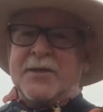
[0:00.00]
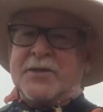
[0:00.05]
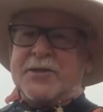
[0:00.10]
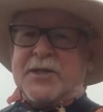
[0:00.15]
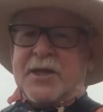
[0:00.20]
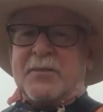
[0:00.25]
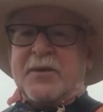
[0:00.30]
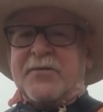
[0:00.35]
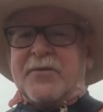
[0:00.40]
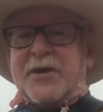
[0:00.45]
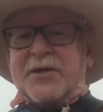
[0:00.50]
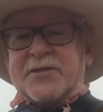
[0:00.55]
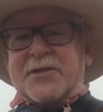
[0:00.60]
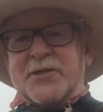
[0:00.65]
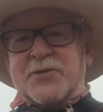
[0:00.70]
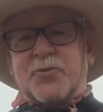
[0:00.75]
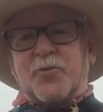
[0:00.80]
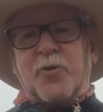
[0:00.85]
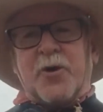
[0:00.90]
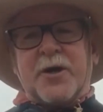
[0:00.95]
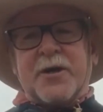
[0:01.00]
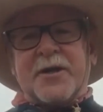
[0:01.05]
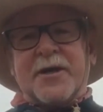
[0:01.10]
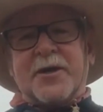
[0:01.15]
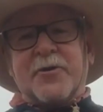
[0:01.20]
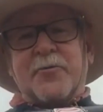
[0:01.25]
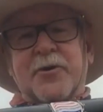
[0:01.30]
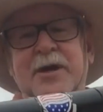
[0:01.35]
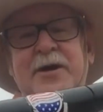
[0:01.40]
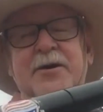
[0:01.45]
Some of us, it's
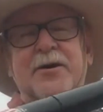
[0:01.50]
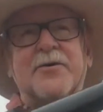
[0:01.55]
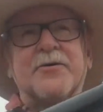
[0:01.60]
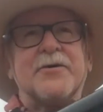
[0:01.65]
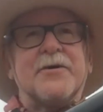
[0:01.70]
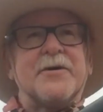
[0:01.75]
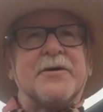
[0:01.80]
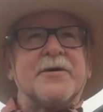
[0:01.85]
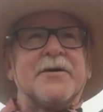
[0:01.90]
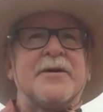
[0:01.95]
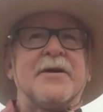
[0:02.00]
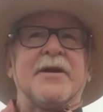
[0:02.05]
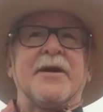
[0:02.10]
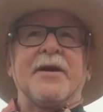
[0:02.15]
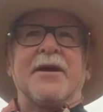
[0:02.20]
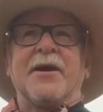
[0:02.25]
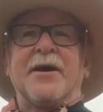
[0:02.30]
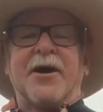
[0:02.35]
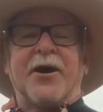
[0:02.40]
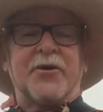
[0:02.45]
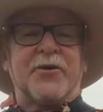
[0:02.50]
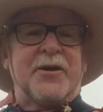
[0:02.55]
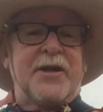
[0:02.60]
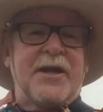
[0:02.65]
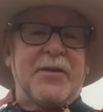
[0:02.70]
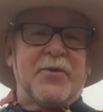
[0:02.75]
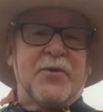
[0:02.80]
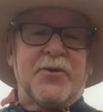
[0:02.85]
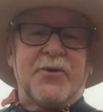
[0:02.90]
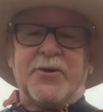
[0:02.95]
walking around our
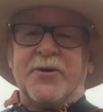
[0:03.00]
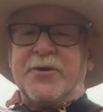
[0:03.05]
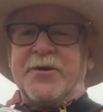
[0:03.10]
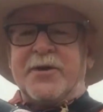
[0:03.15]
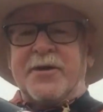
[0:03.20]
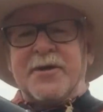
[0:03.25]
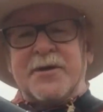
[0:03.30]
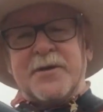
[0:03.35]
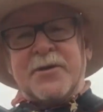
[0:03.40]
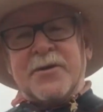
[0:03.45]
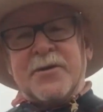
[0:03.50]
neighborhood.